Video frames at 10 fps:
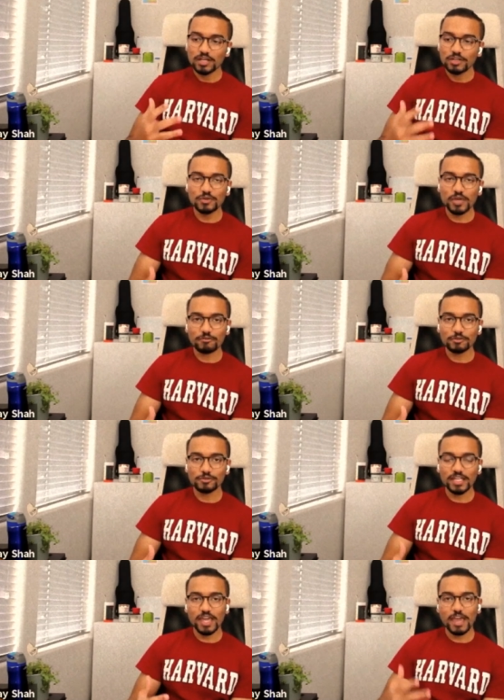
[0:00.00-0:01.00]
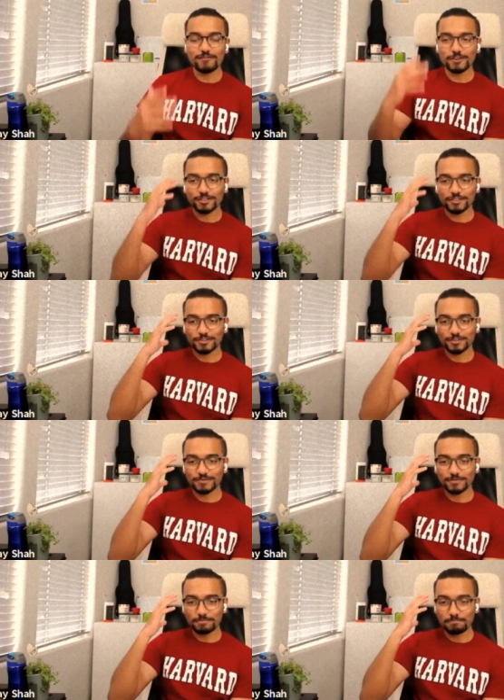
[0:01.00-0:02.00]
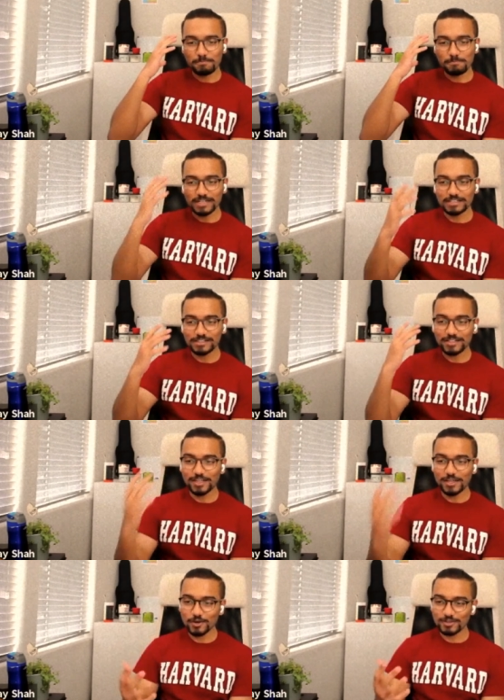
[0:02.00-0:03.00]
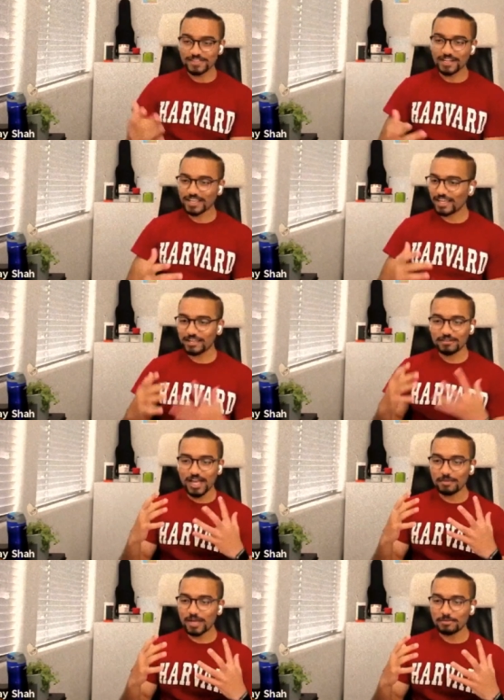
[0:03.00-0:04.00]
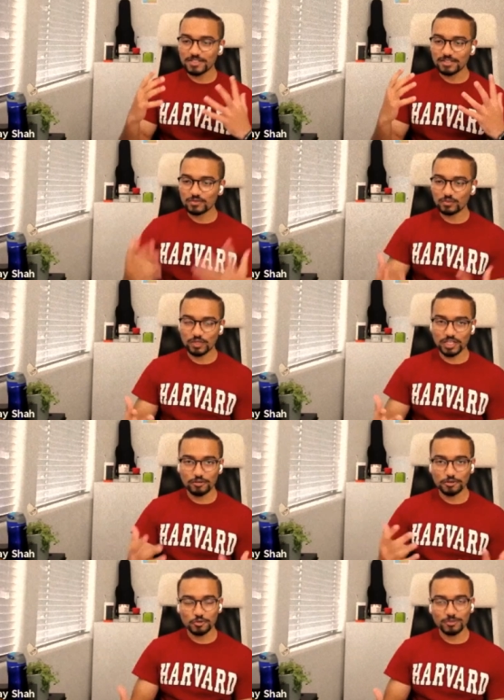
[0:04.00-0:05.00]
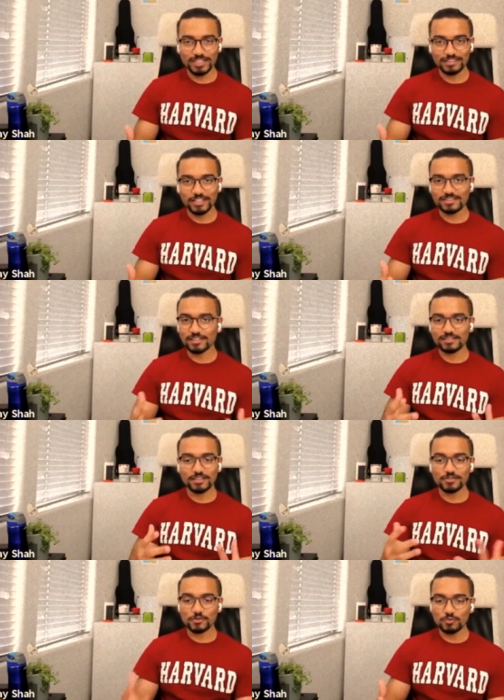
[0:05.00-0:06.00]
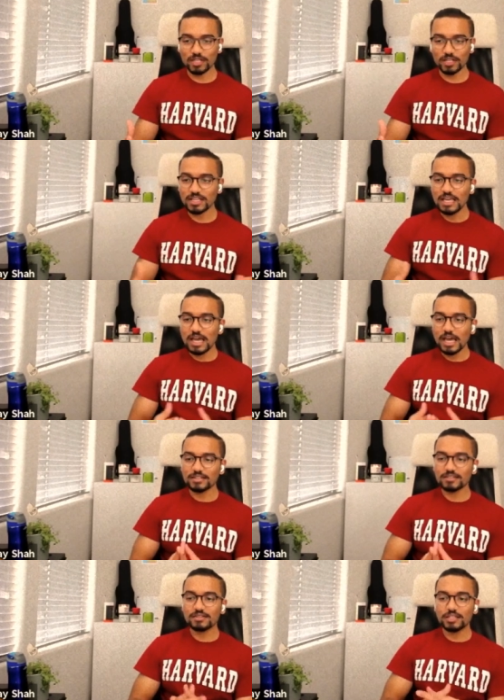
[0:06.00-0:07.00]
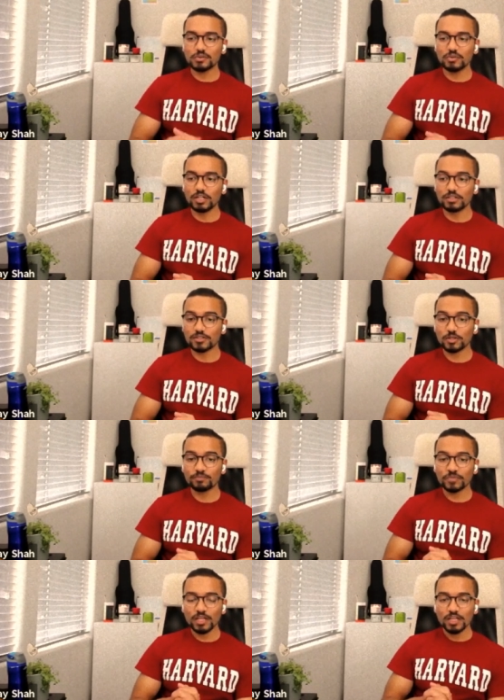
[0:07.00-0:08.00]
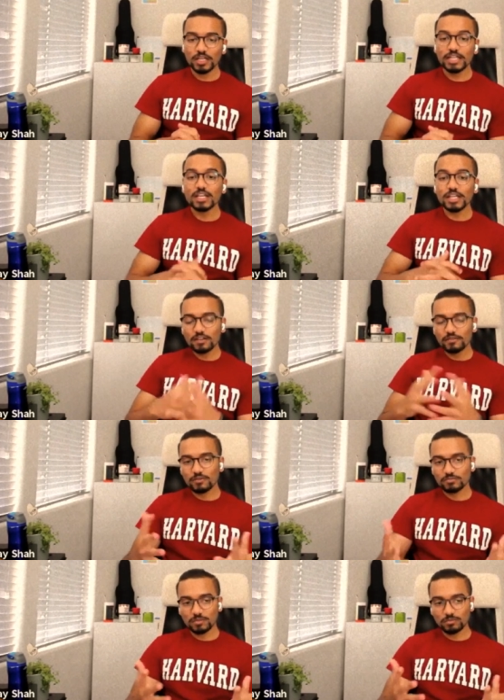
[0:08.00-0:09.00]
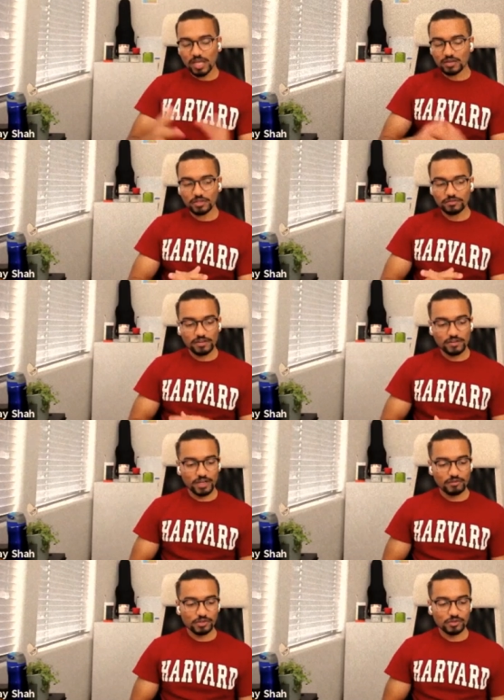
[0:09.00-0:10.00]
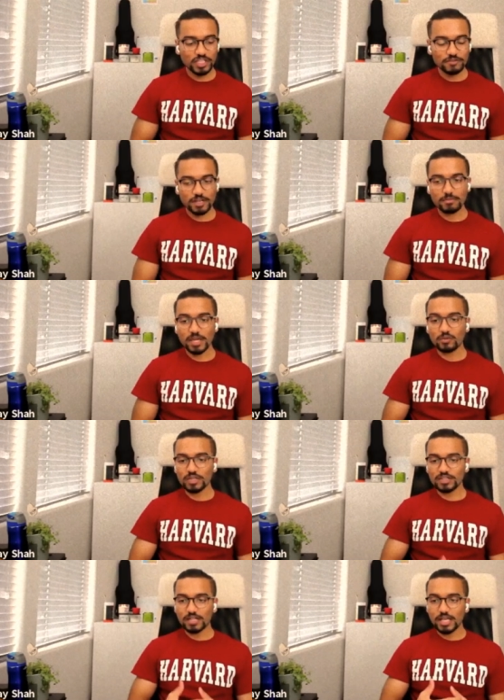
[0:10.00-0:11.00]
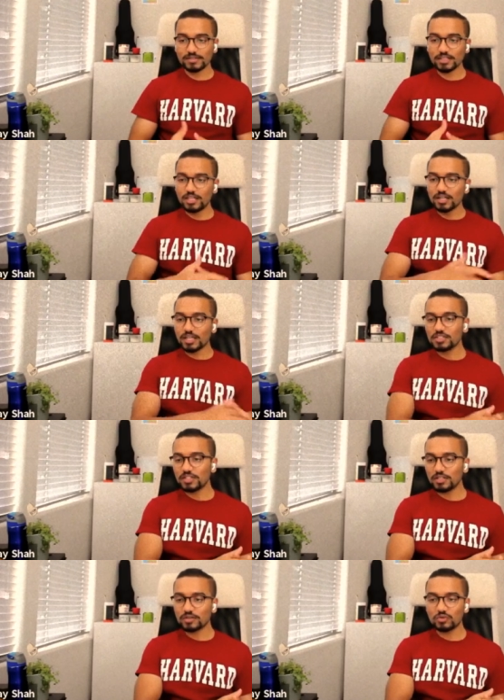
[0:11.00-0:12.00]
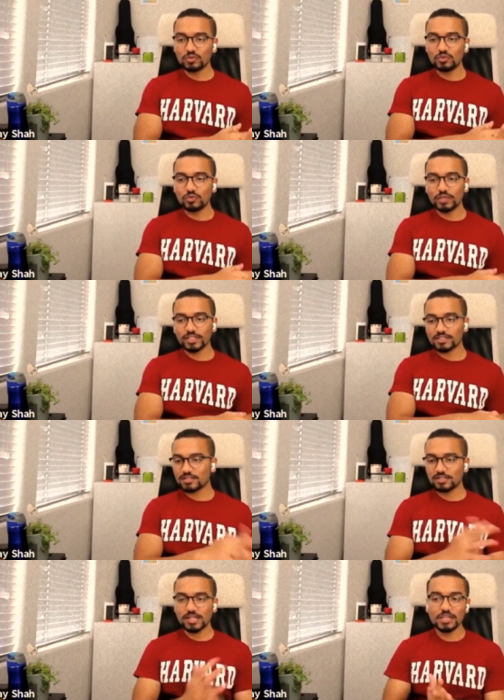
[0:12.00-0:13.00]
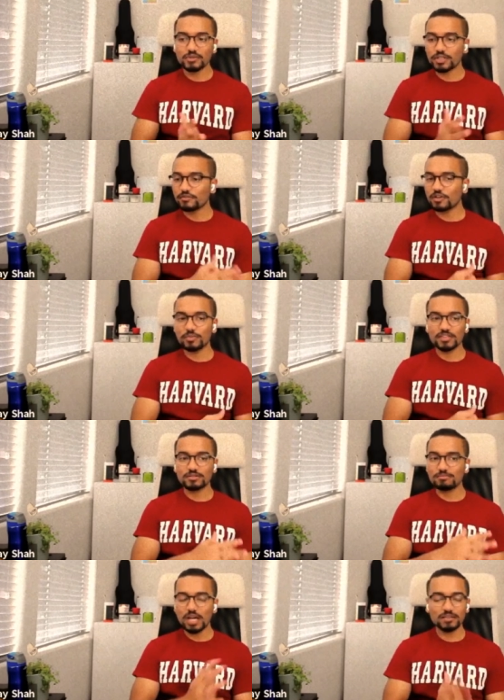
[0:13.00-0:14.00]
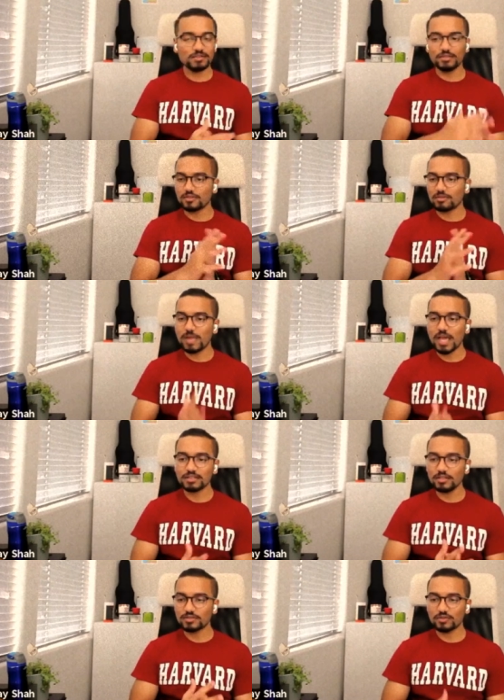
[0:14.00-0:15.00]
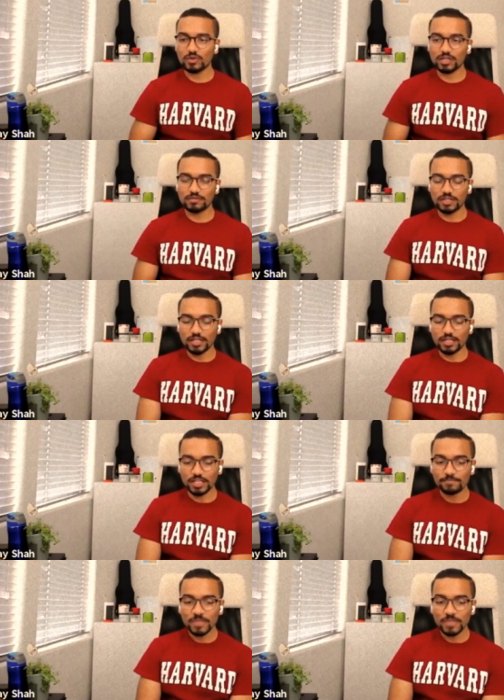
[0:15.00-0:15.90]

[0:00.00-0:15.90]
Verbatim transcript: do you have to like have a mental chaos that, hey, I'm I'm just working on too many things. This is too much. I just need to learn. So in in a way, my if I if I were to reframe my question, as a young engineer who who has just graduated from his master's or bachelor's or whatever degree,